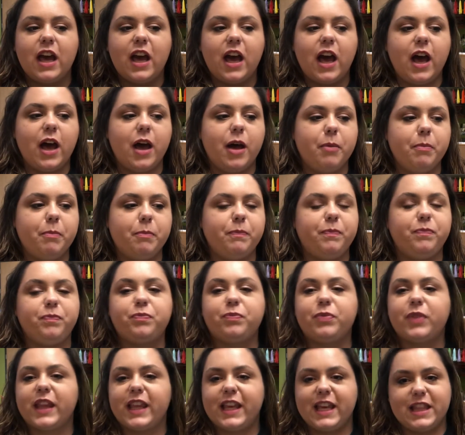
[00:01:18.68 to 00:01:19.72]
Um,
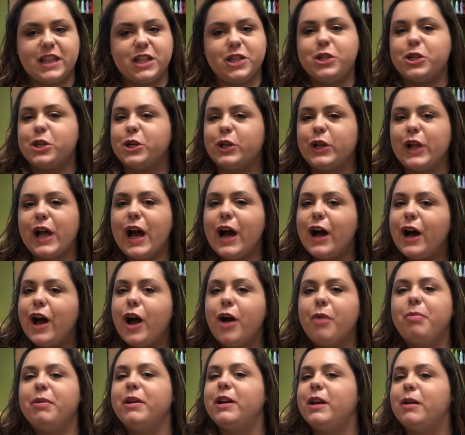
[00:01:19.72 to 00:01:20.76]
get the journal out,
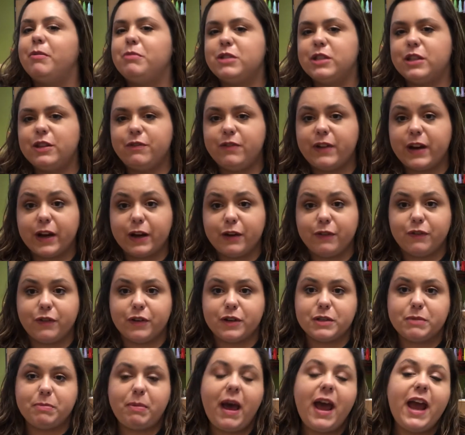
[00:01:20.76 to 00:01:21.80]
open it up to the very
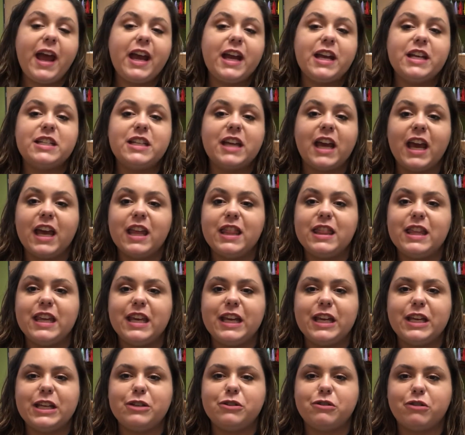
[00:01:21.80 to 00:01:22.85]
first page, and
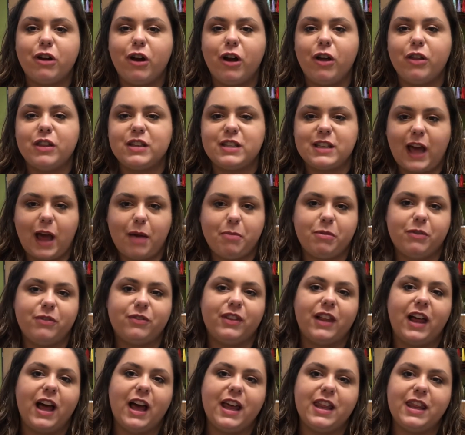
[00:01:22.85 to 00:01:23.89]
then draw the type of
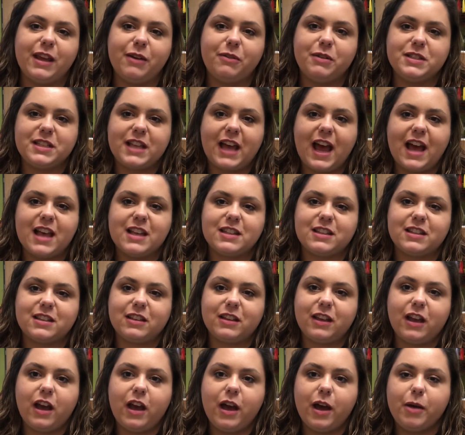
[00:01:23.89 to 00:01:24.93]
line that was asked
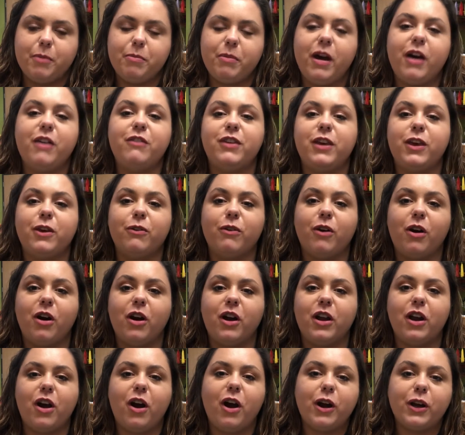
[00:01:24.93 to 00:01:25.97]
um, of you
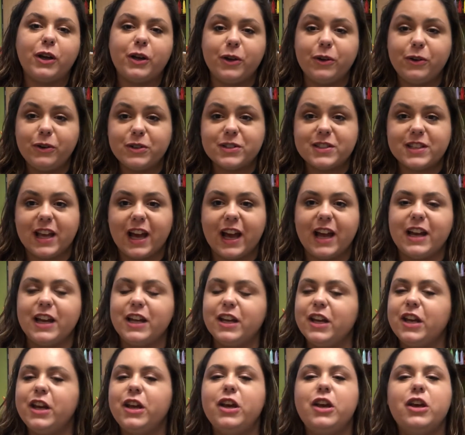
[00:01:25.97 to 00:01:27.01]
on our Google slide.
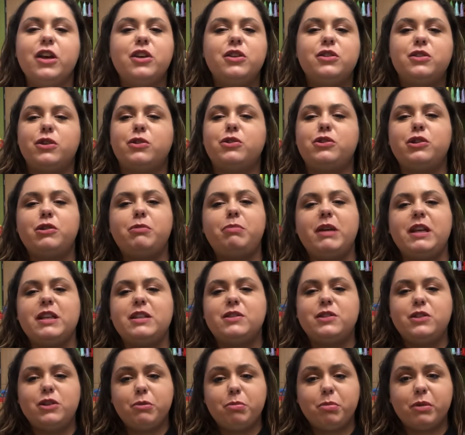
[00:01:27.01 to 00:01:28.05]
So it should be
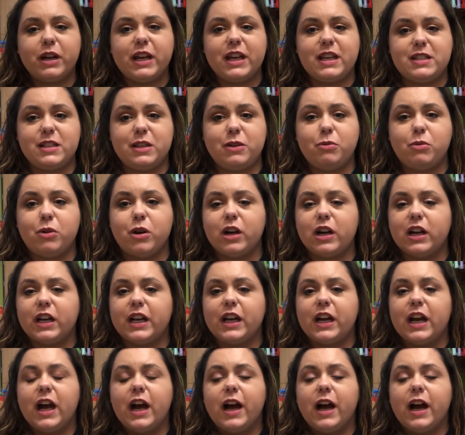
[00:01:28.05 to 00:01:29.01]
super easy work.